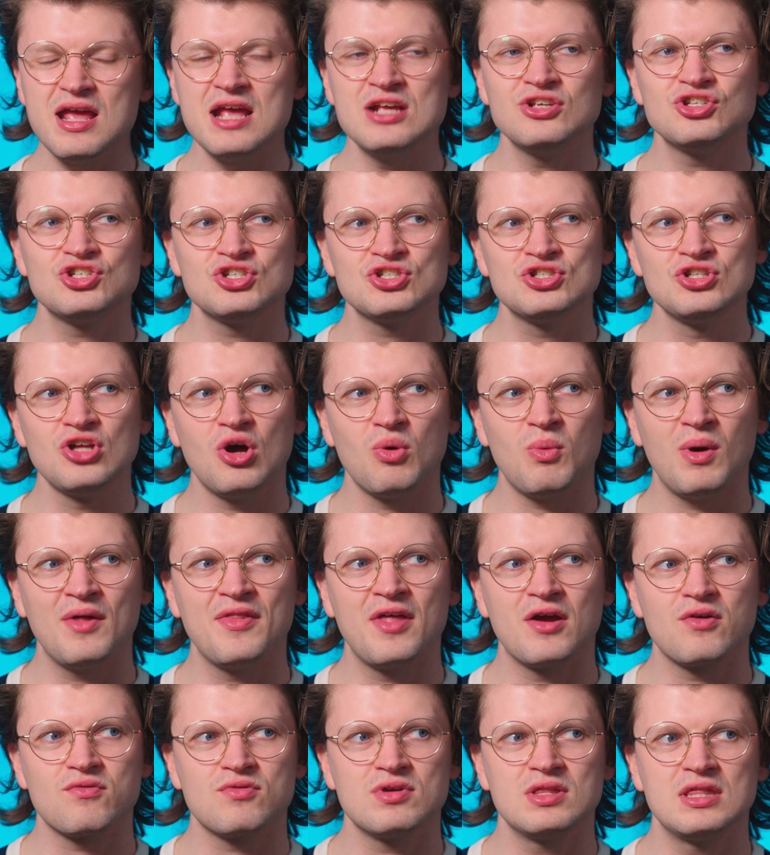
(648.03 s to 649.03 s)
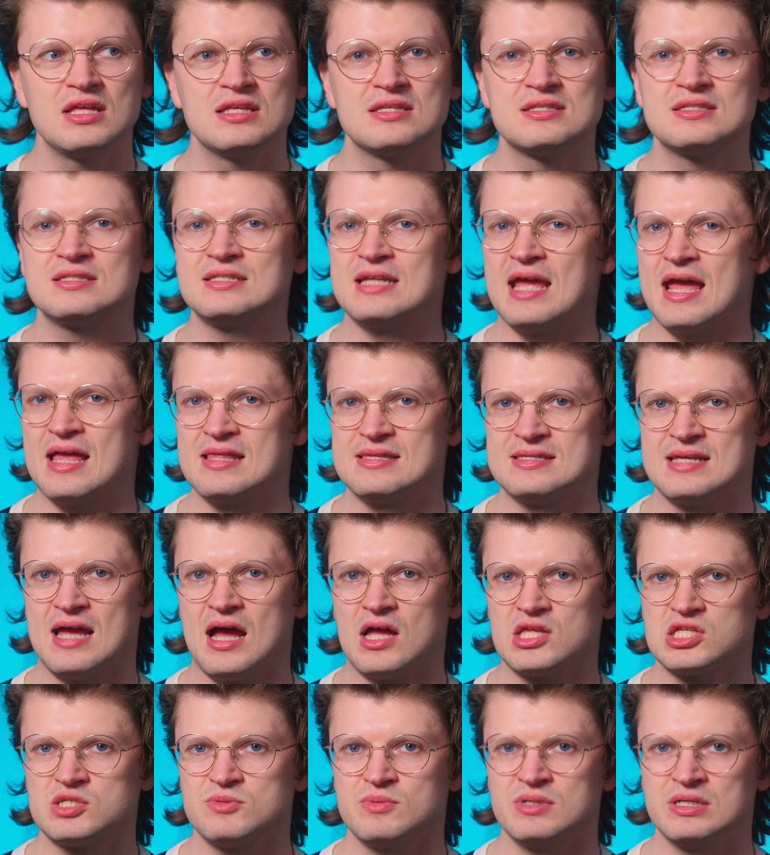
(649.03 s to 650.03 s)
It's just not one that really stands
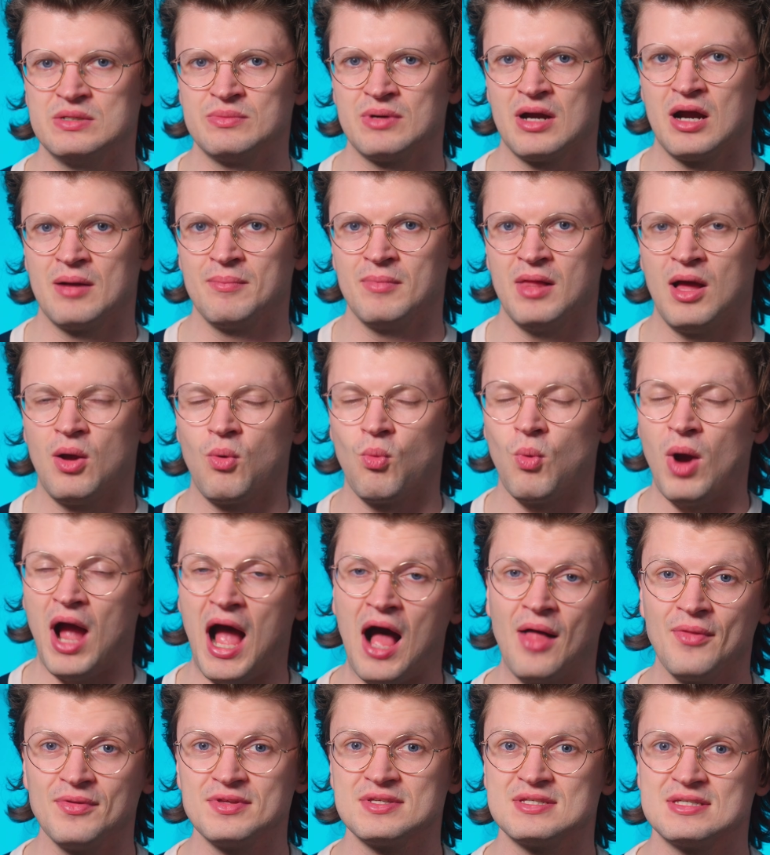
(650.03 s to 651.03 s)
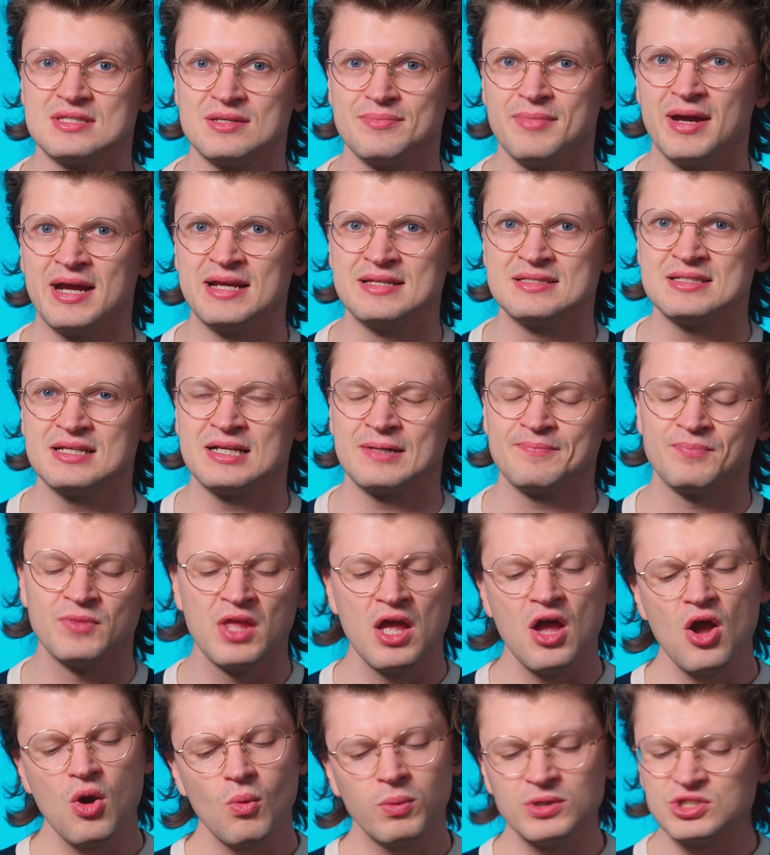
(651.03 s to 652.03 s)
out to me where I'm like, wow, this is amazing,
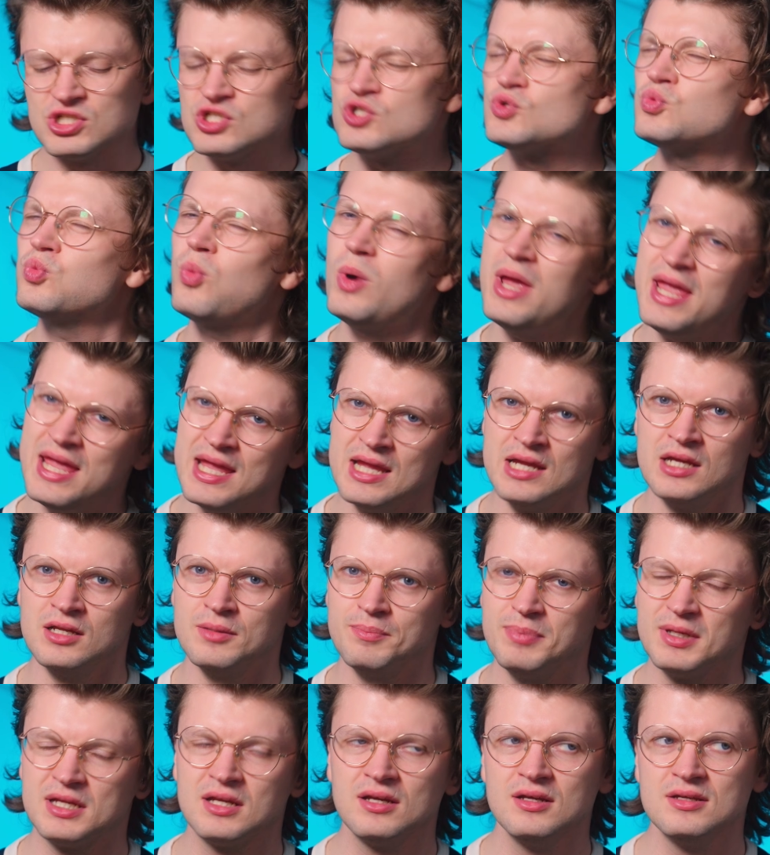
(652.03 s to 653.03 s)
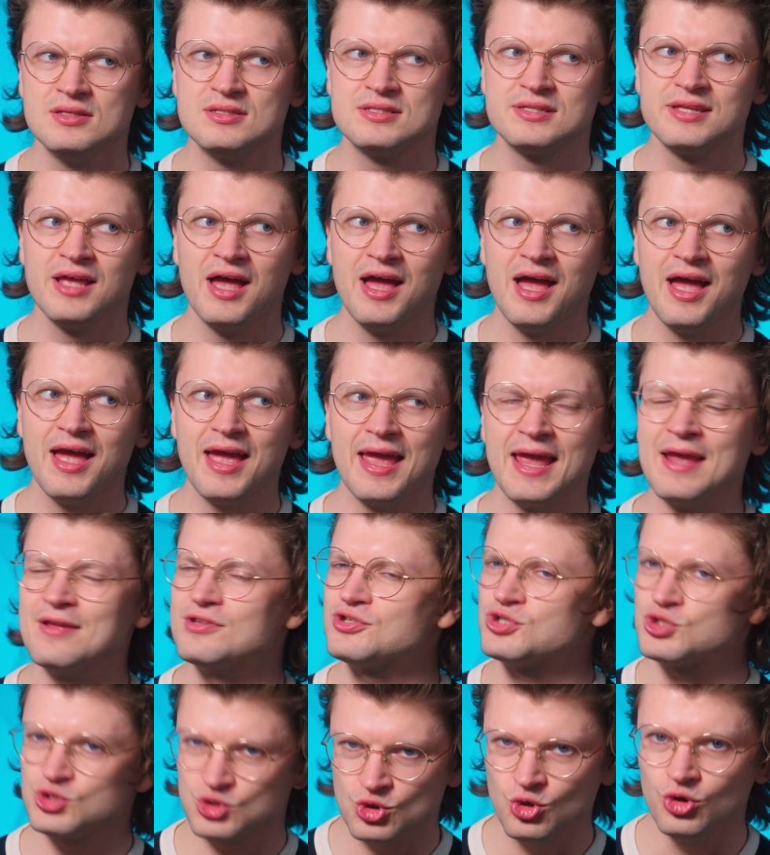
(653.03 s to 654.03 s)
which is weird because it
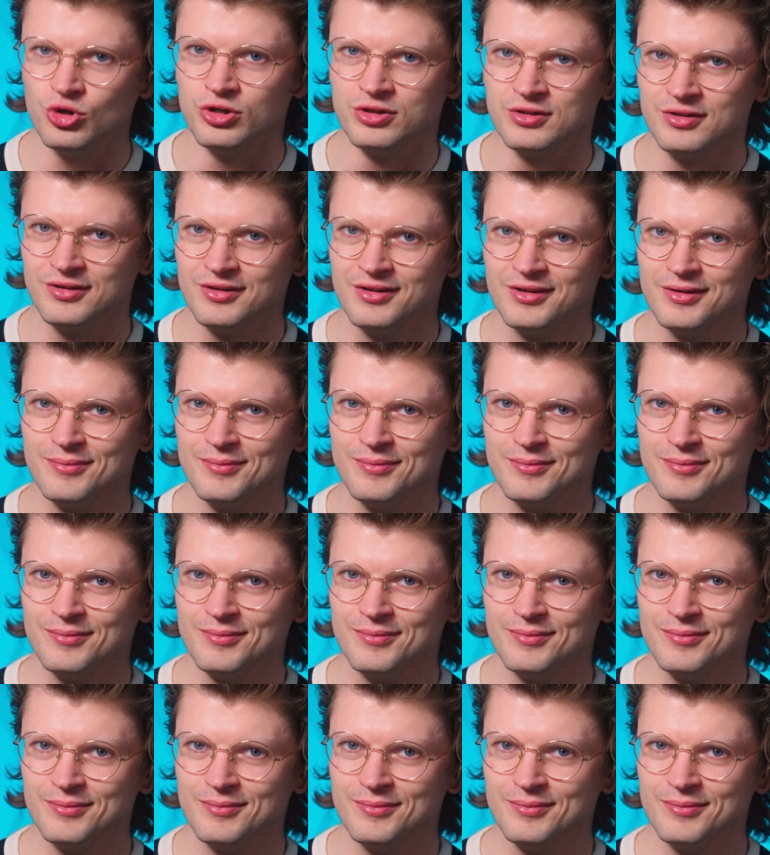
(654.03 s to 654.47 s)
should,